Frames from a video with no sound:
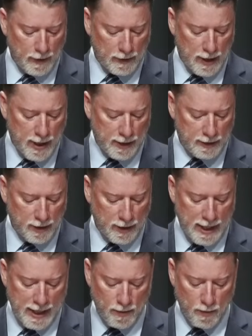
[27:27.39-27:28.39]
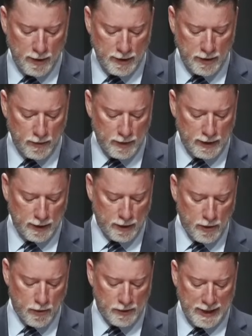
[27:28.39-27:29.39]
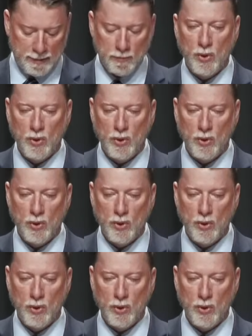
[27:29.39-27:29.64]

lies on anyone used in